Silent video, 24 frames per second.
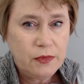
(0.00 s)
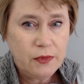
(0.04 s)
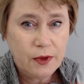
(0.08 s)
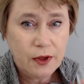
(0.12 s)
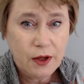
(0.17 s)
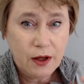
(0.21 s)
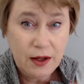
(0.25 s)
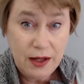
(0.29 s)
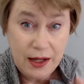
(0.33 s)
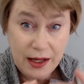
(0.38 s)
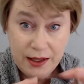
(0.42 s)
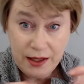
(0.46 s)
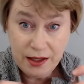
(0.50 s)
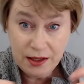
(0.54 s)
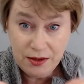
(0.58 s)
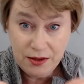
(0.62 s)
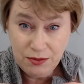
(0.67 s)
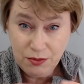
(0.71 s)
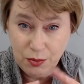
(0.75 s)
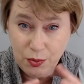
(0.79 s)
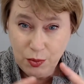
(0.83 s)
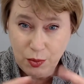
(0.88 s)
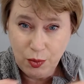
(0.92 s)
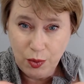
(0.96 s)
like
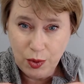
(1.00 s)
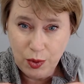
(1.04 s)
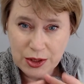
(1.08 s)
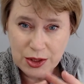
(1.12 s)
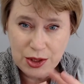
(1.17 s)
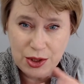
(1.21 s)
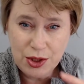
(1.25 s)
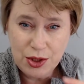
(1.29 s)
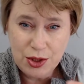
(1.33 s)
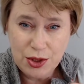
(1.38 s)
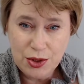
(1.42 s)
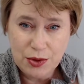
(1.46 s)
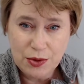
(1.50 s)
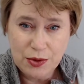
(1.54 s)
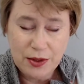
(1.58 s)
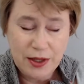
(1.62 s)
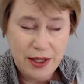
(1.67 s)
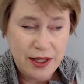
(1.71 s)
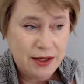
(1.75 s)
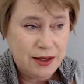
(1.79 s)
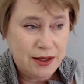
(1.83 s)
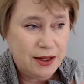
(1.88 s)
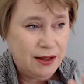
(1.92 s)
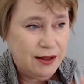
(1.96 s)

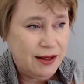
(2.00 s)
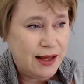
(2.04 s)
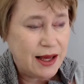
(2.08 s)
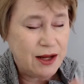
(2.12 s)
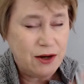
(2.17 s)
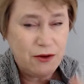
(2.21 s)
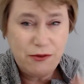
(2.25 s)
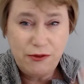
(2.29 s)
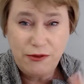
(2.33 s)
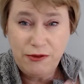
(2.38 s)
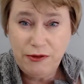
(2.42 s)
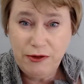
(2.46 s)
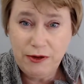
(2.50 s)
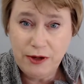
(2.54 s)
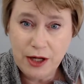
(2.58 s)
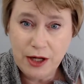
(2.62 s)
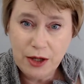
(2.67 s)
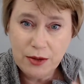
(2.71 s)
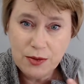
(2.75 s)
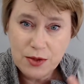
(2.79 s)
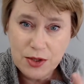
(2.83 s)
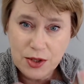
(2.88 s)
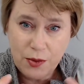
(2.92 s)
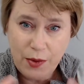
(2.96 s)
it kind of
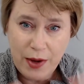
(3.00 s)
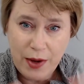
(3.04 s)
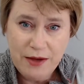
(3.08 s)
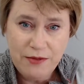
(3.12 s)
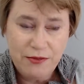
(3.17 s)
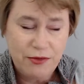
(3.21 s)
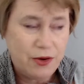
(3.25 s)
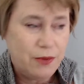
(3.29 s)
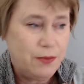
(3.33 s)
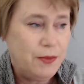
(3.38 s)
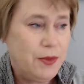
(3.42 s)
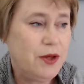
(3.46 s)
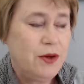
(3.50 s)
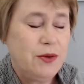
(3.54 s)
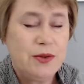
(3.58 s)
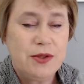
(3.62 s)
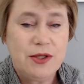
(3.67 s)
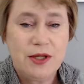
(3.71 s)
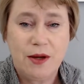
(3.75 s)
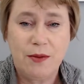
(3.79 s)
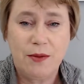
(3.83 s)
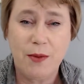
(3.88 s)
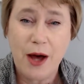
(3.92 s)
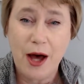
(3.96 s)
floats away from you
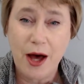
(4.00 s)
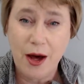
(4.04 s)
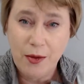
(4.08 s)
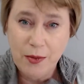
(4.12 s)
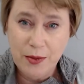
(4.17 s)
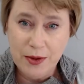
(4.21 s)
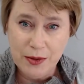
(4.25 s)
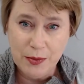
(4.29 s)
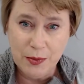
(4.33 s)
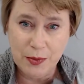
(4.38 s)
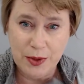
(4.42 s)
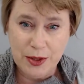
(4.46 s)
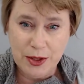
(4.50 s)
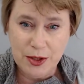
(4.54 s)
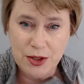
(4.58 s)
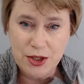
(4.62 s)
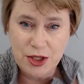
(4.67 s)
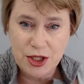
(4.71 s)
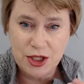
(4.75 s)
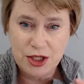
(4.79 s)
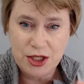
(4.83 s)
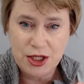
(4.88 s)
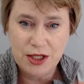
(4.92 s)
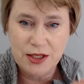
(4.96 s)
somehow when you
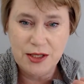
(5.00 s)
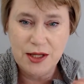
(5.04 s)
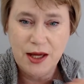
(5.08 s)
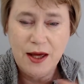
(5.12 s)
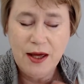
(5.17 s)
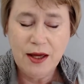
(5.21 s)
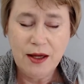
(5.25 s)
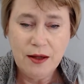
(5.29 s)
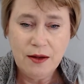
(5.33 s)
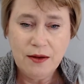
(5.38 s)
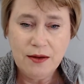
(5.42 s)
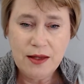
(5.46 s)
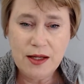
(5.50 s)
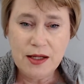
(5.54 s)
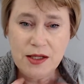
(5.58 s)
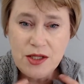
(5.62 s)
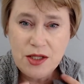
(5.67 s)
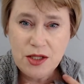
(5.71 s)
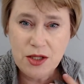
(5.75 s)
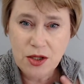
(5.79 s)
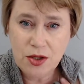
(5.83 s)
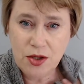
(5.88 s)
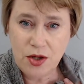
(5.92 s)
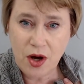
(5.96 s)
touch it. This
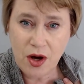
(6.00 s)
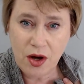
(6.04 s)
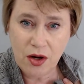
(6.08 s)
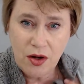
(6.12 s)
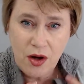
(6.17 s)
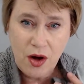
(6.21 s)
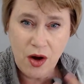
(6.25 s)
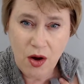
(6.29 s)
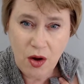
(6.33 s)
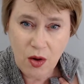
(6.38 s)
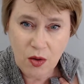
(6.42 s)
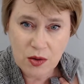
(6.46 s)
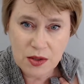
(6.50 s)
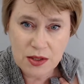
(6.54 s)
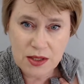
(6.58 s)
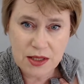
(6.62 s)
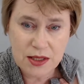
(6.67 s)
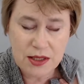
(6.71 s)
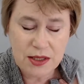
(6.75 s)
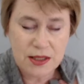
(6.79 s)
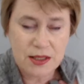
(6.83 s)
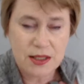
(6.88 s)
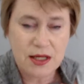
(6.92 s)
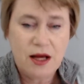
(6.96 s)
yarn holds
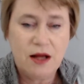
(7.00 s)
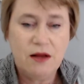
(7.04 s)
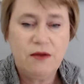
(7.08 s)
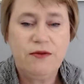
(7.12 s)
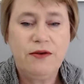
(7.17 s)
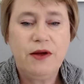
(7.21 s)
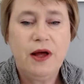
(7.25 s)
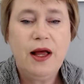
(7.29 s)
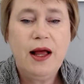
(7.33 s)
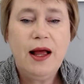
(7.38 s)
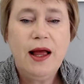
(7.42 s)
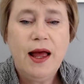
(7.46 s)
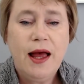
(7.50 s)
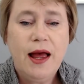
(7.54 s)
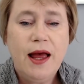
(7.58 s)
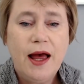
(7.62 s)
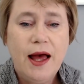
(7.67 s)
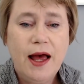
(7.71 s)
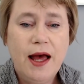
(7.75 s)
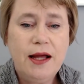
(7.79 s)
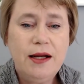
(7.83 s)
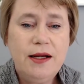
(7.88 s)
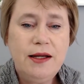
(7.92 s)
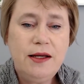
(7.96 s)
itself,
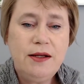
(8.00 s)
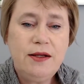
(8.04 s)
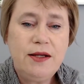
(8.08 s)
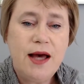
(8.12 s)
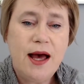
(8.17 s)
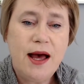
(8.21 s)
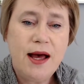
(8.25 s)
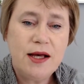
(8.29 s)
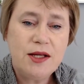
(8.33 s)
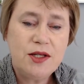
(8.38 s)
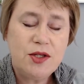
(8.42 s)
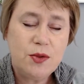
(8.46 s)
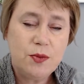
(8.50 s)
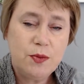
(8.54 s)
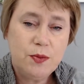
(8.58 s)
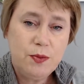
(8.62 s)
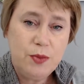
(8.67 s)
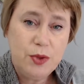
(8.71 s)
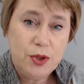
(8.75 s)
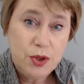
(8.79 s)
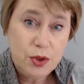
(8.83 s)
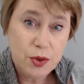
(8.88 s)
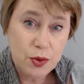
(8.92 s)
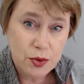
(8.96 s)
and it has
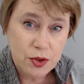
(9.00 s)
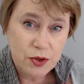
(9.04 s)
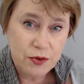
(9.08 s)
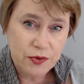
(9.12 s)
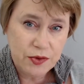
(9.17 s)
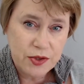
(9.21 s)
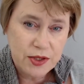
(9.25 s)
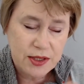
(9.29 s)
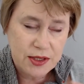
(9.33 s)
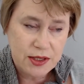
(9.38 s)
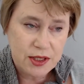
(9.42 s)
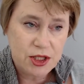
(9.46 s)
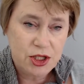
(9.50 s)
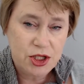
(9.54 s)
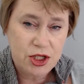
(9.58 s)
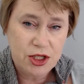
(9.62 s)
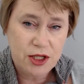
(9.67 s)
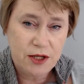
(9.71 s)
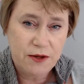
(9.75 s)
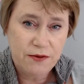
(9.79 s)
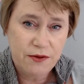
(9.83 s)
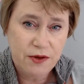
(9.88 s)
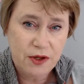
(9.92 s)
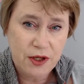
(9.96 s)
beautiful stitch
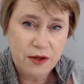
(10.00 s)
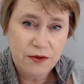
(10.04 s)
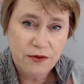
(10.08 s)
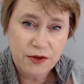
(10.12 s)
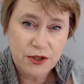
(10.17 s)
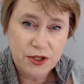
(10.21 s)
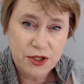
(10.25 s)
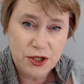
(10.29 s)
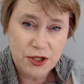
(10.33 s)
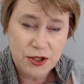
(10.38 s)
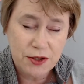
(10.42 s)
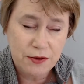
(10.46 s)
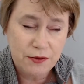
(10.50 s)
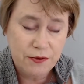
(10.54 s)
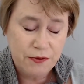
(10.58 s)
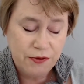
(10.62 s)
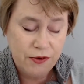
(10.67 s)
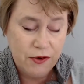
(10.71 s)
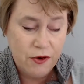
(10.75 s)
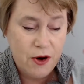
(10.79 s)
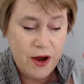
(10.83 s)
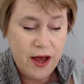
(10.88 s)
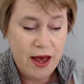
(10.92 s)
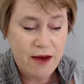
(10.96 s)
definition
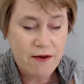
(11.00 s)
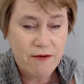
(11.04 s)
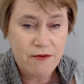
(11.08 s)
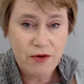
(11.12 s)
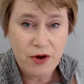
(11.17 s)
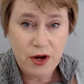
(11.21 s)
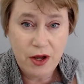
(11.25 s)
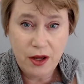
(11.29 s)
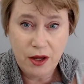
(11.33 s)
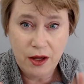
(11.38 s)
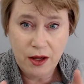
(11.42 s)
for any